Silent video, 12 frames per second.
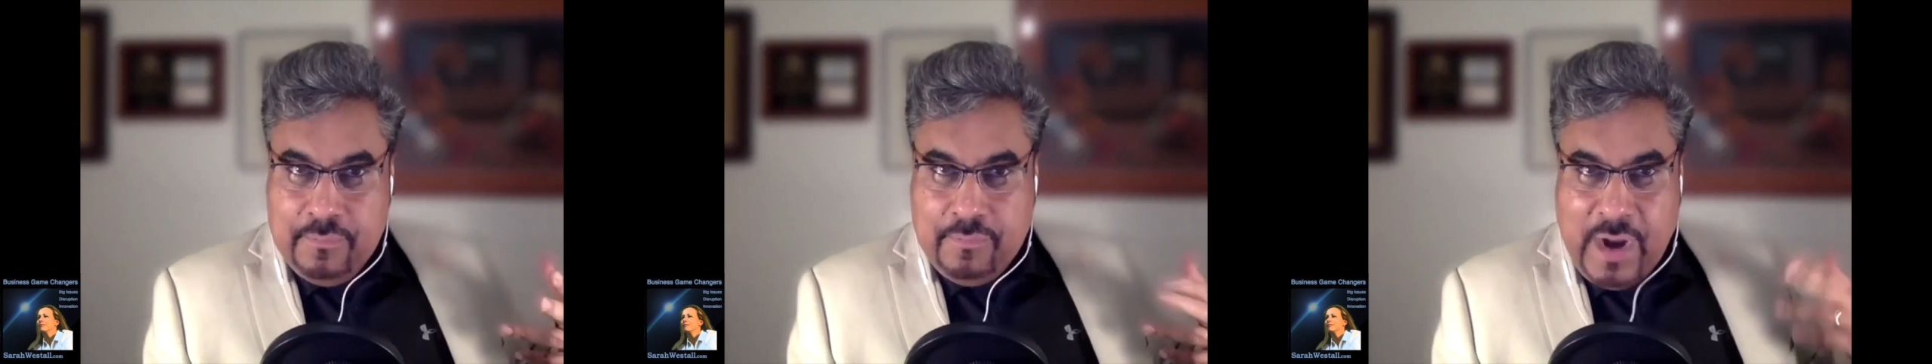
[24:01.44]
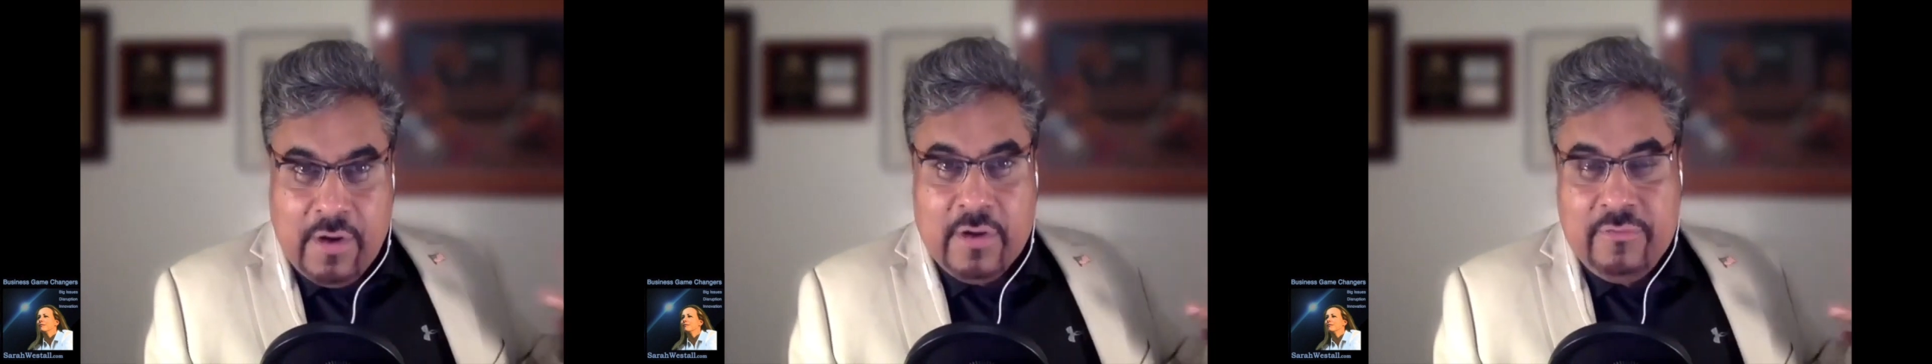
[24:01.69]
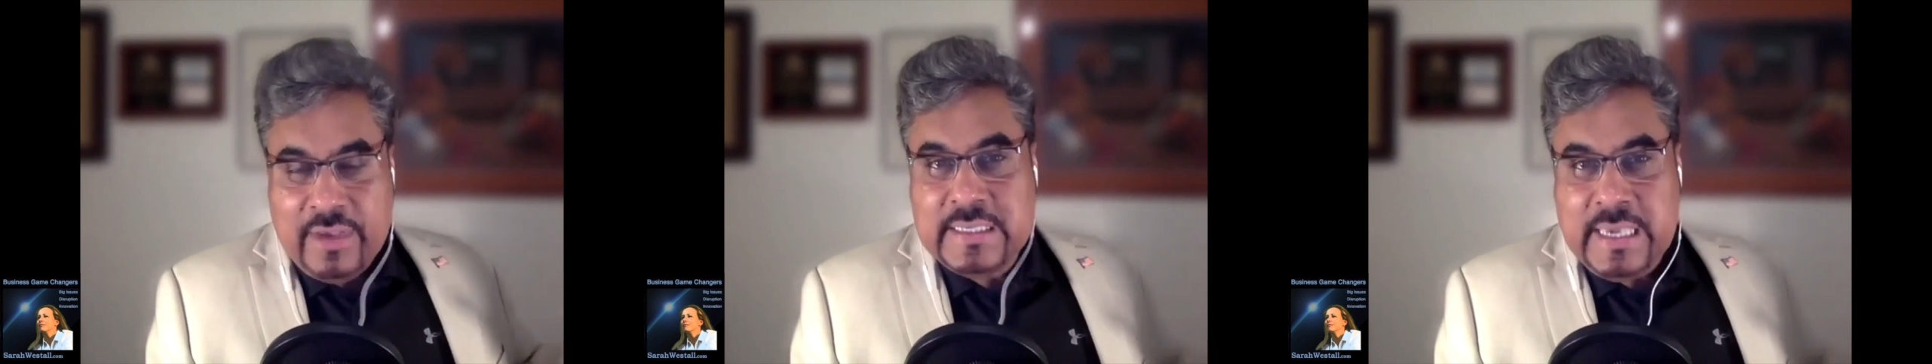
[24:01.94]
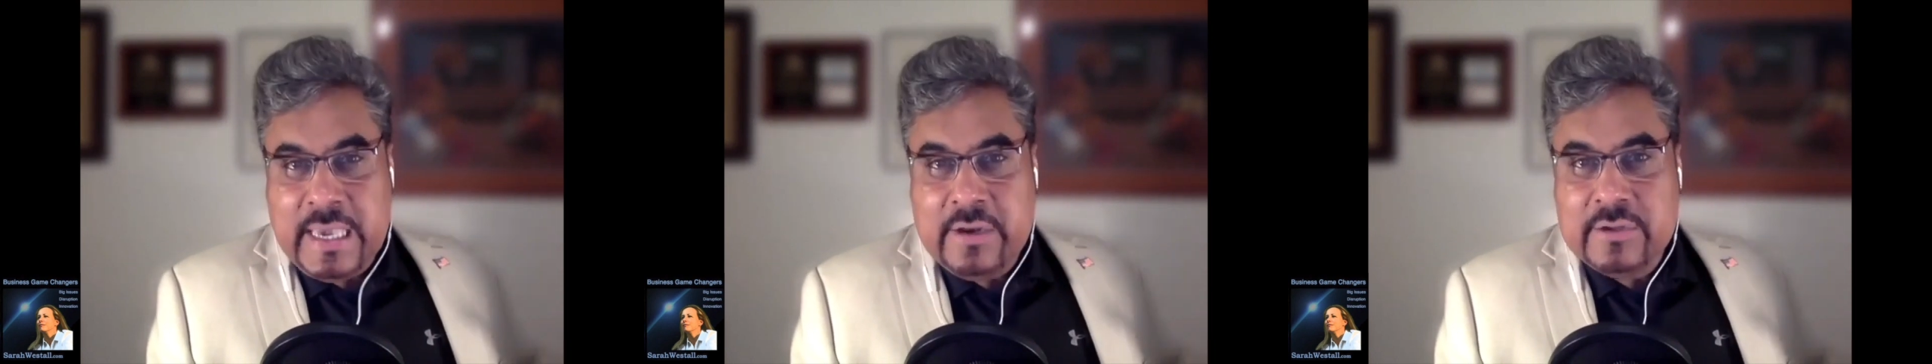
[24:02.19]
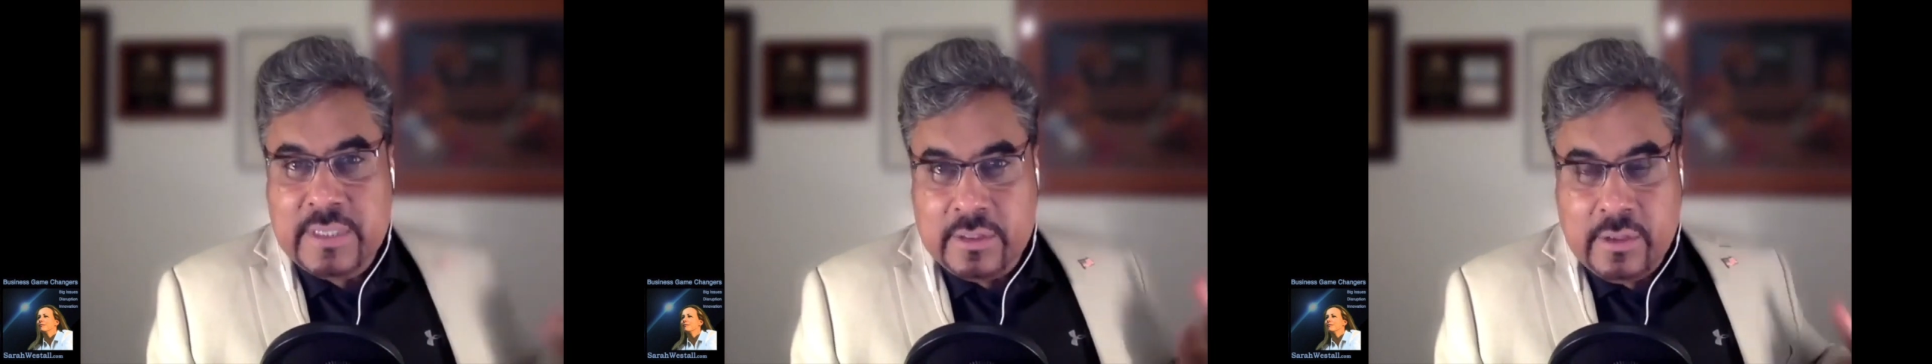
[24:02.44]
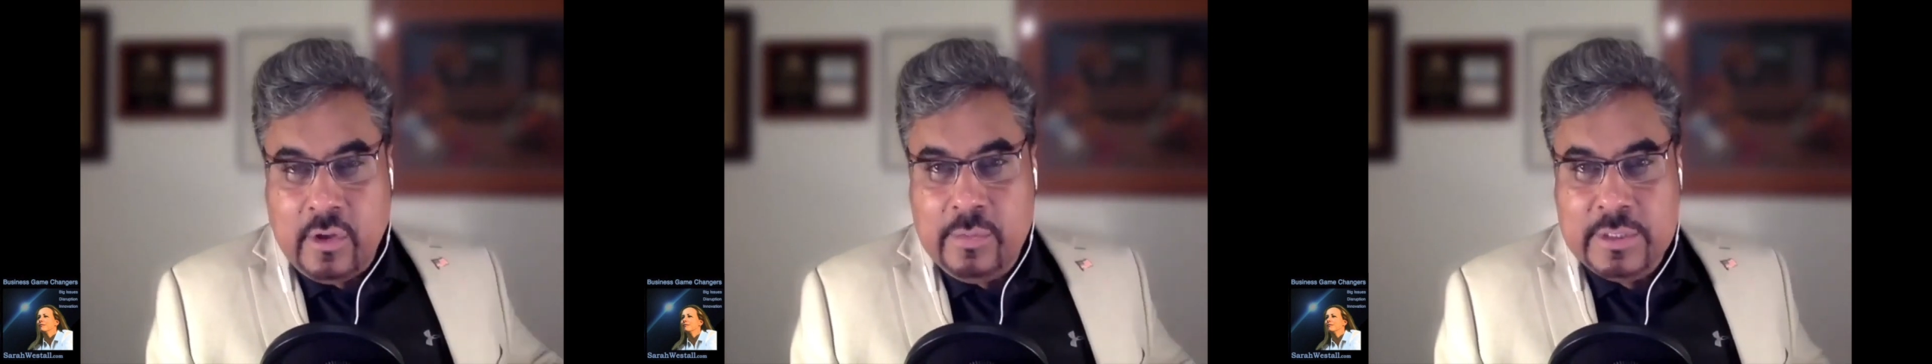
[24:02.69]
para-investigators and the
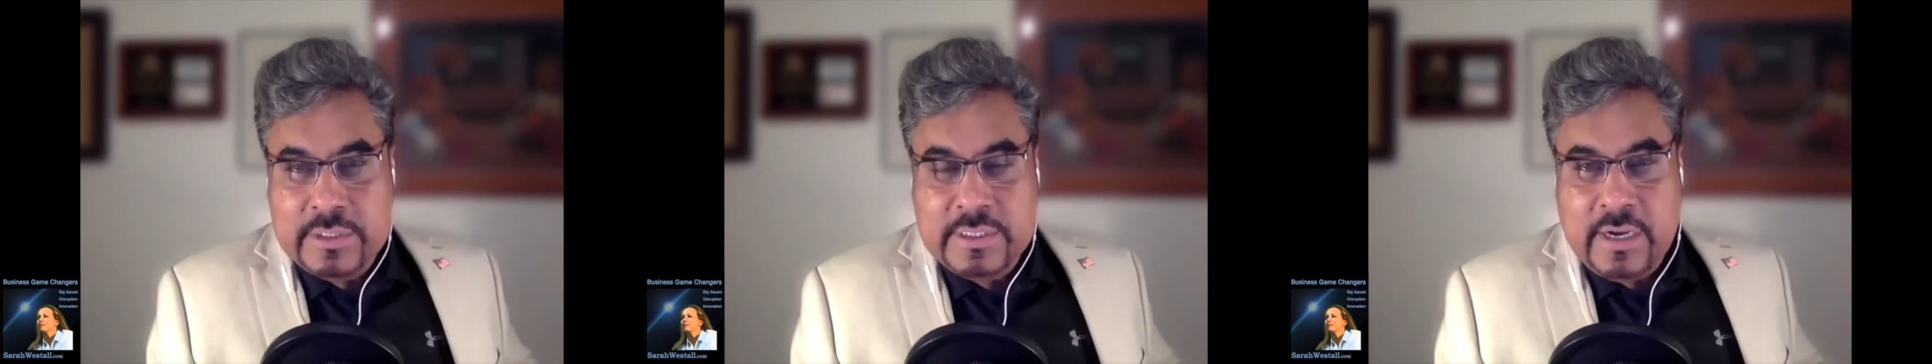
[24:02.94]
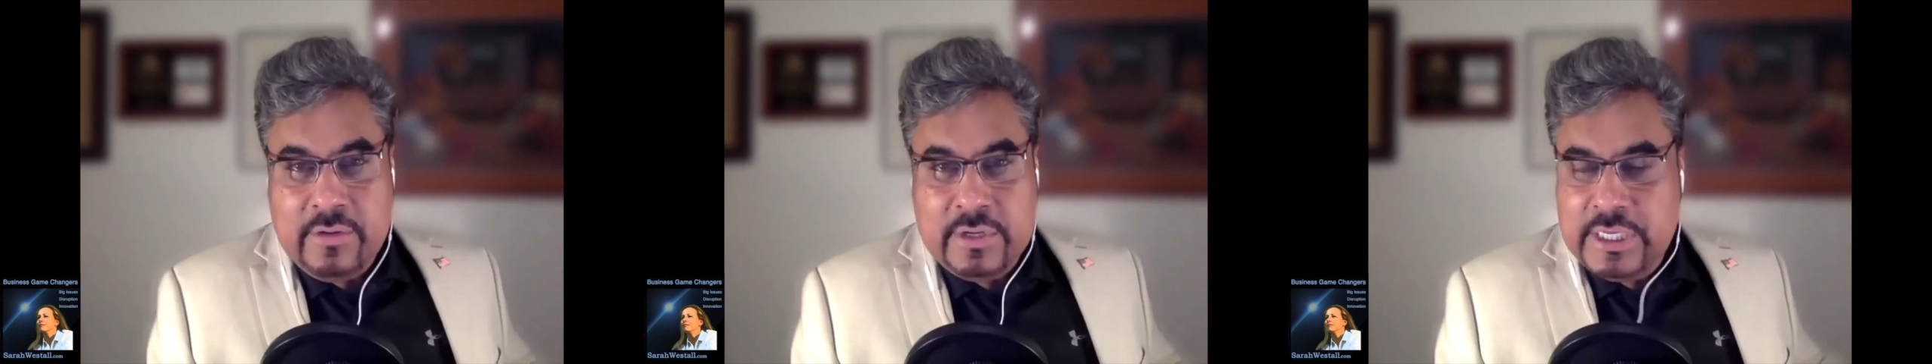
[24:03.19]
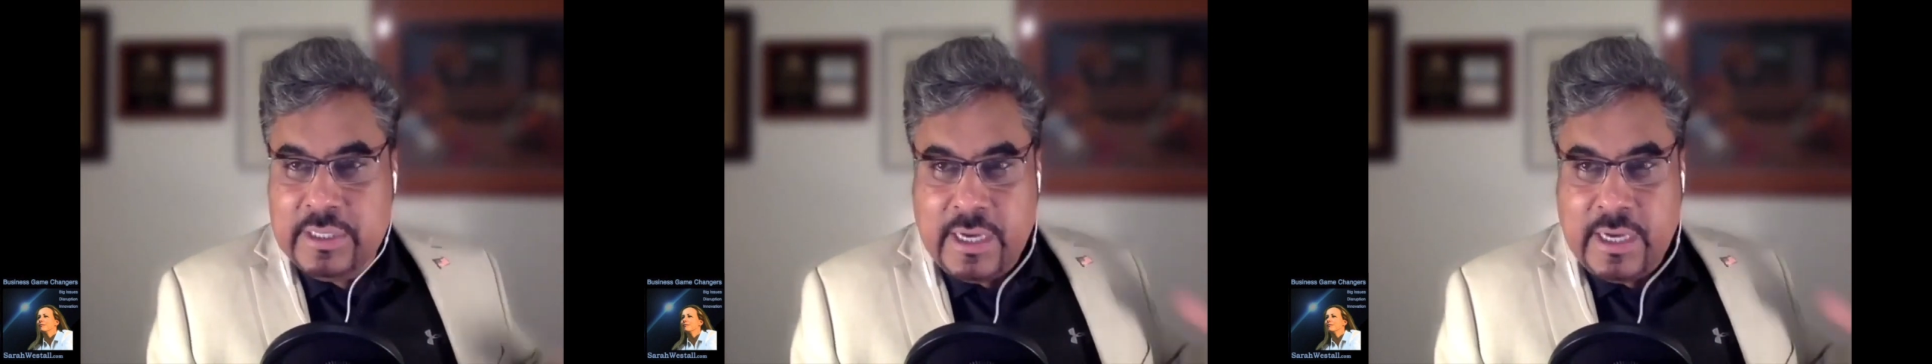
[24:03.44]
Globalist Terror Agenda,